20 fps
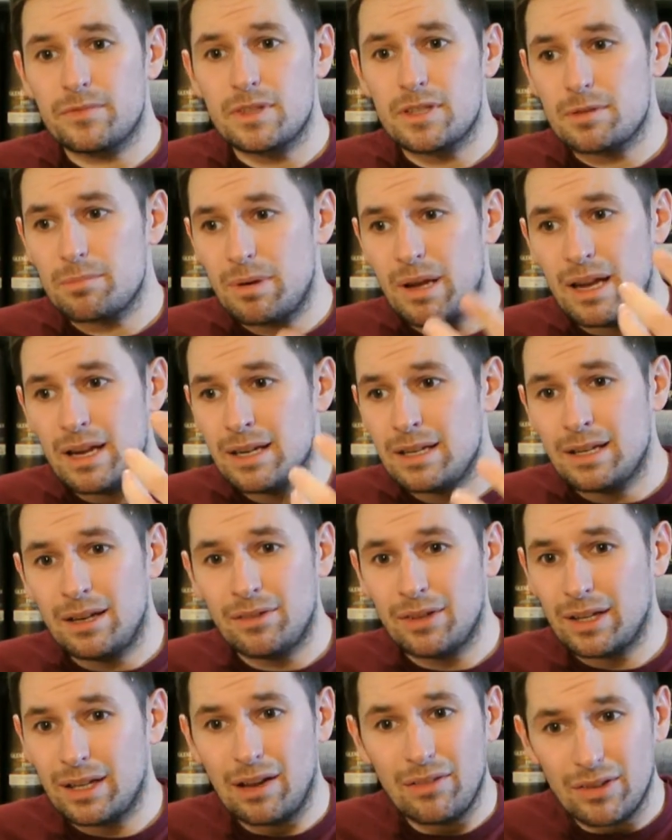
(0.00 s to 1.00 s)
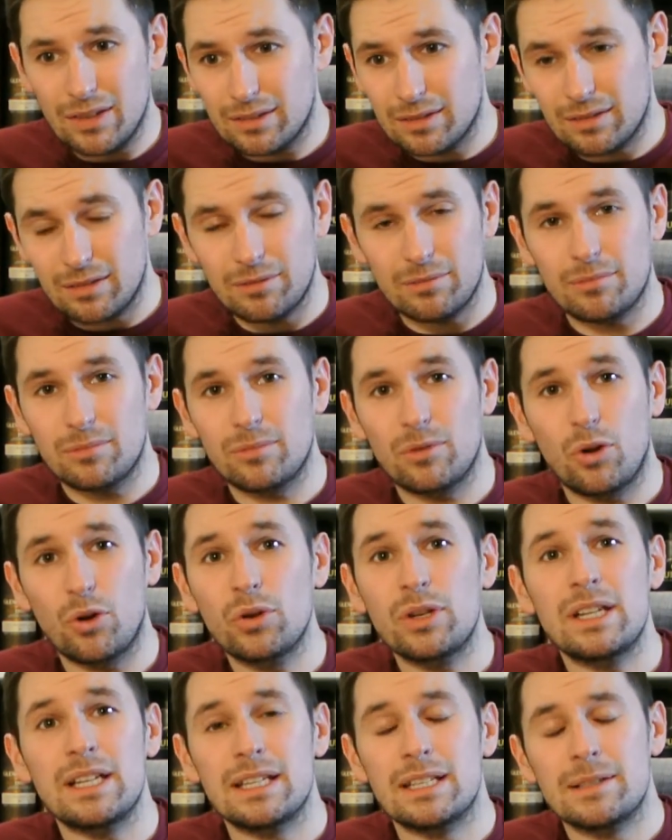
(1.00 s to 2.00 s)
Spain, I've had
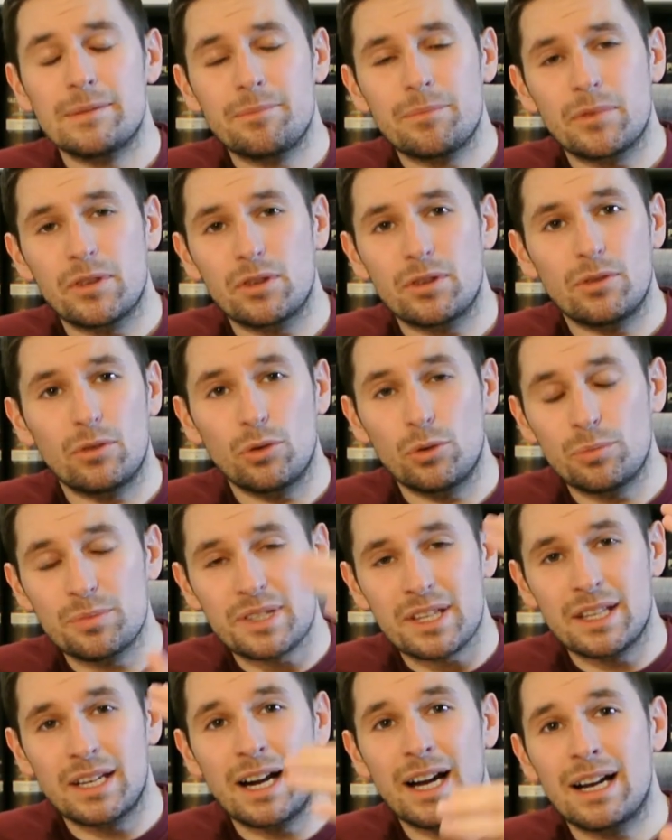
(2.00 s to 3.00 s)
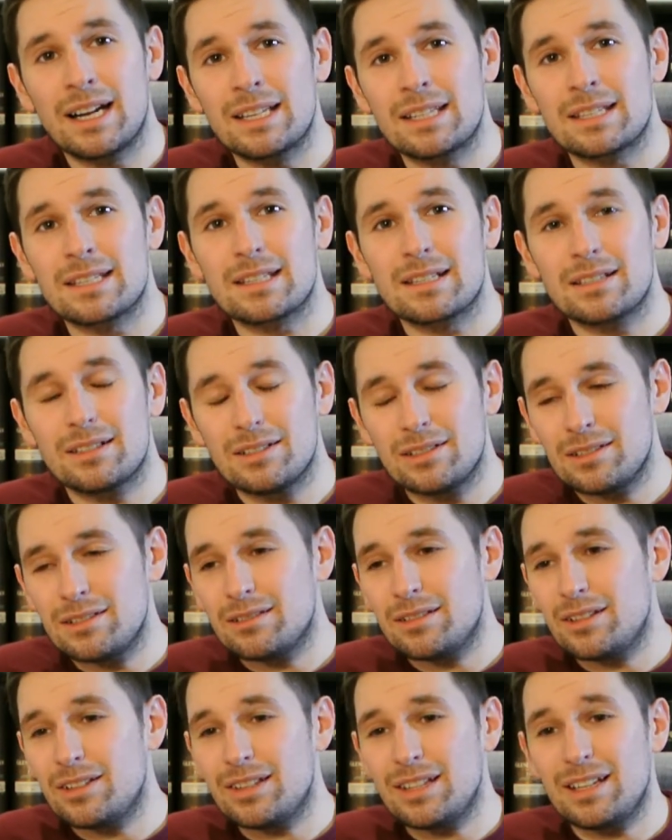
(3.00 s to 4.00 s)
honey up to the nines,
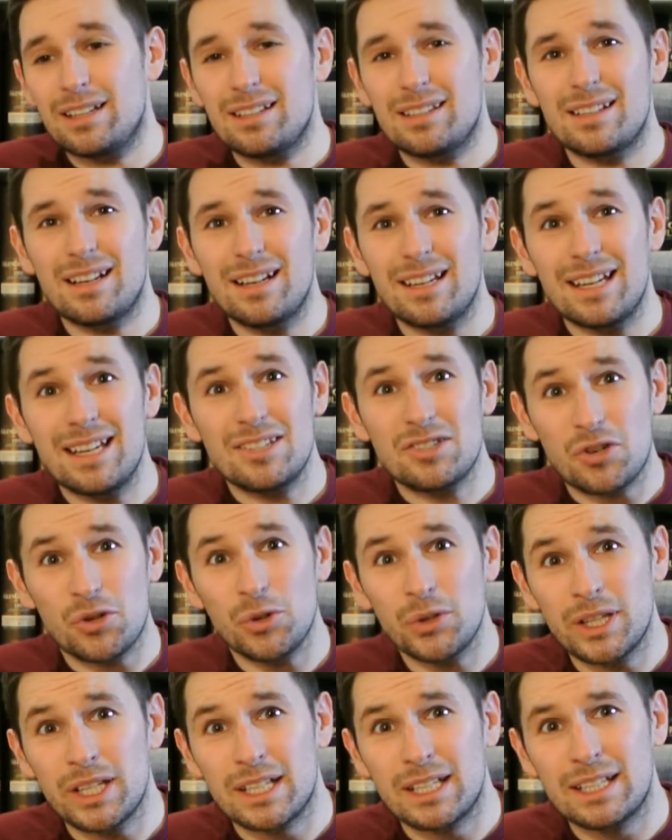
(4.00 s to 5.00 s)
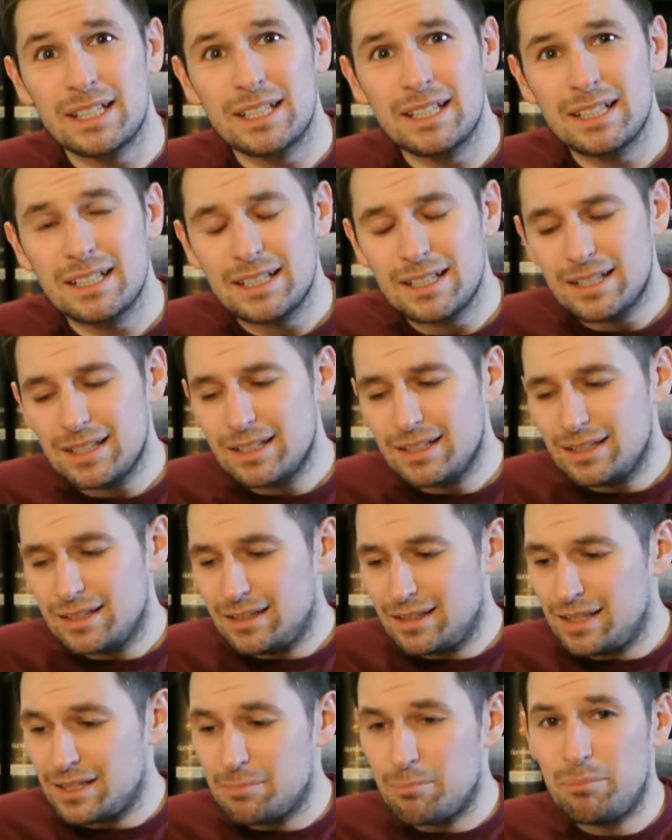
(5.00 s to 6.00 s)
and at the end of the day, it's honey.
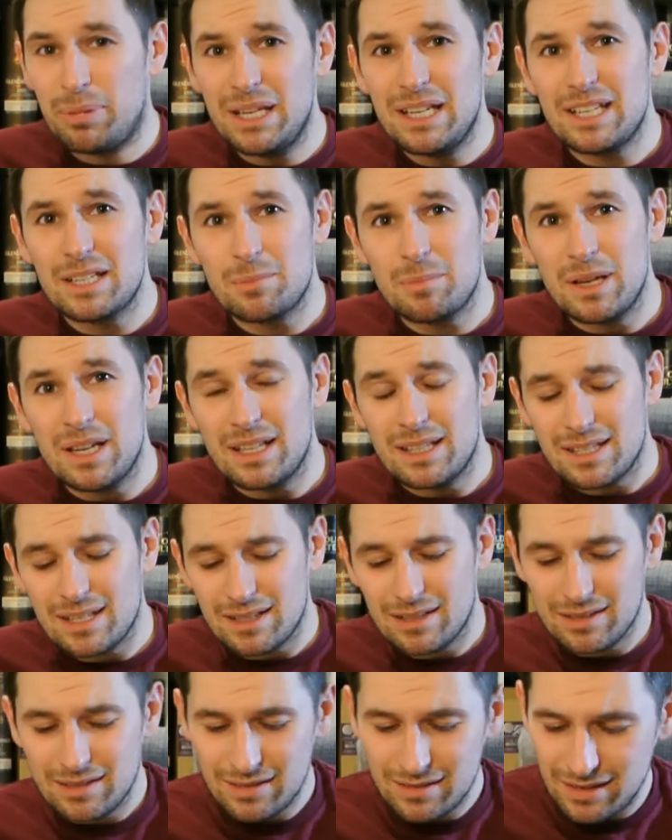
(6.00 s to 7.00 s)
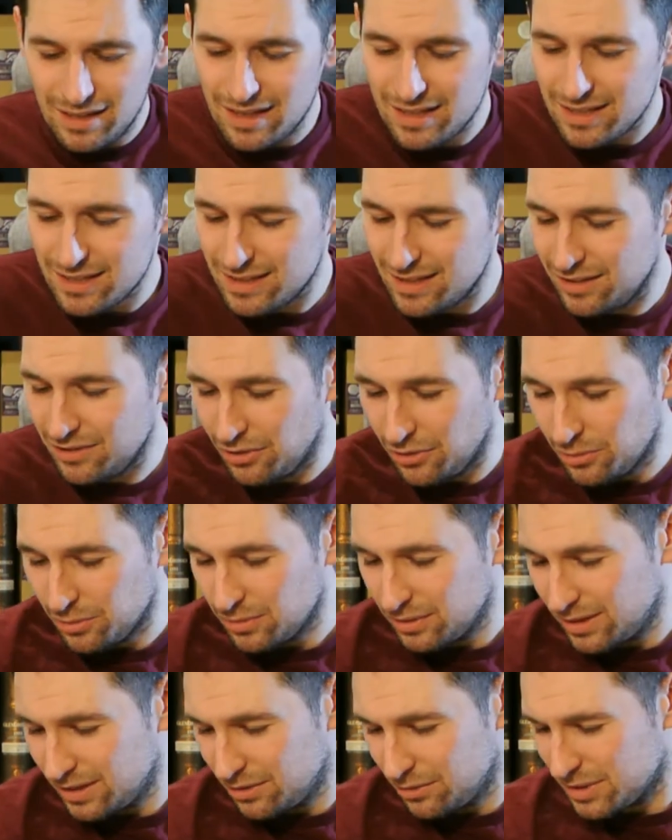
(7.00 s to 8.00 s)
It's bee spit. Yes, I
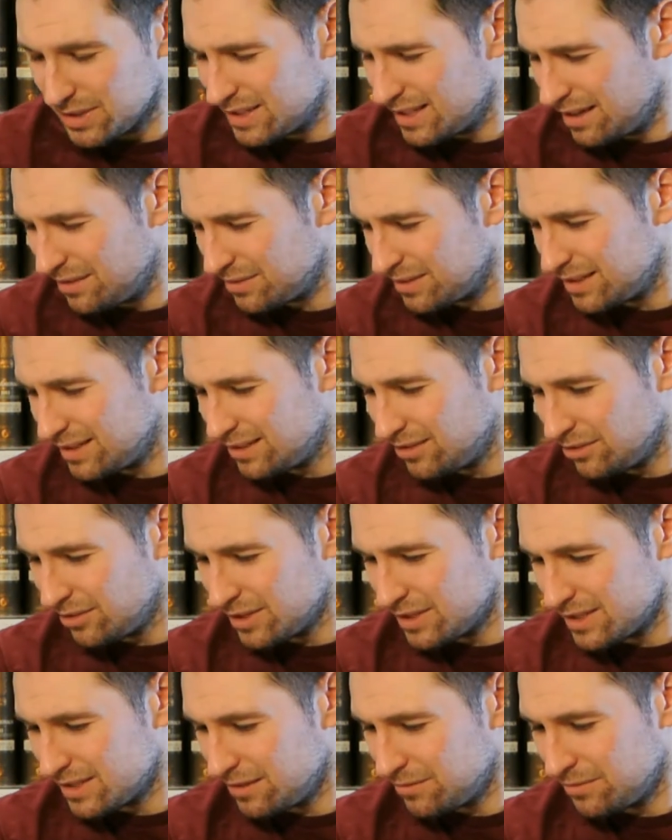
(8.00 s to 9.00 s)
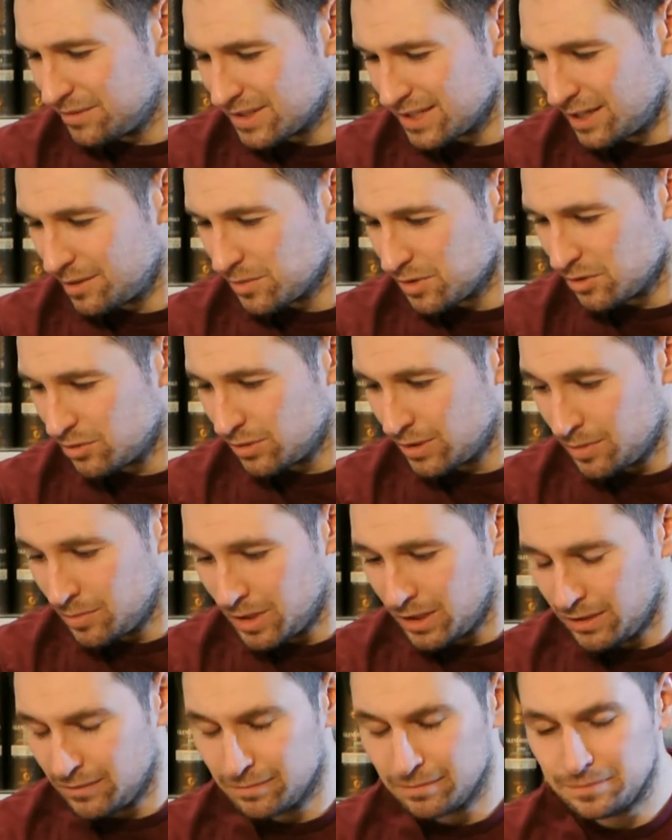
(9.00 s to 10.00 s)
know, it's daft, isn't it? All these different types of honey,
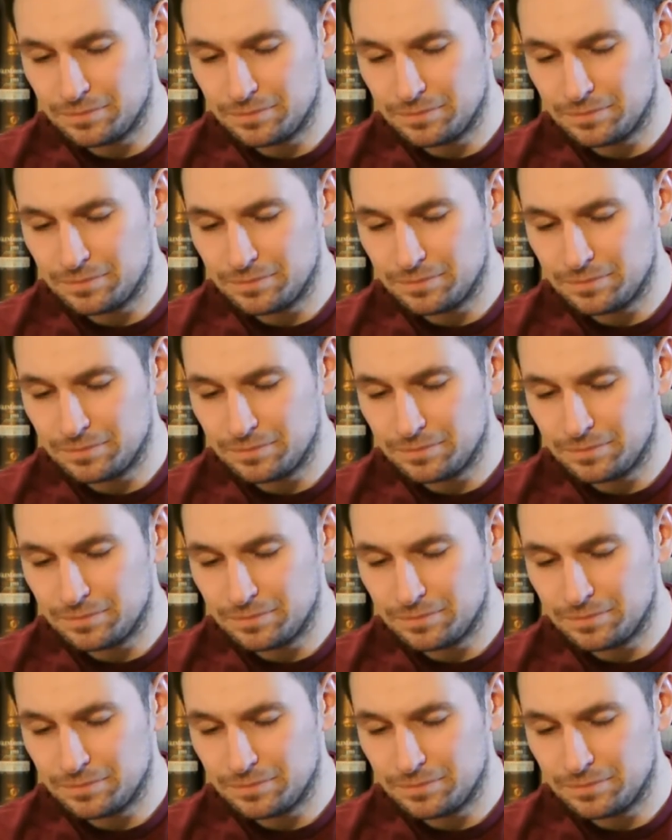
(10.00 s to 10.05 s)
mate.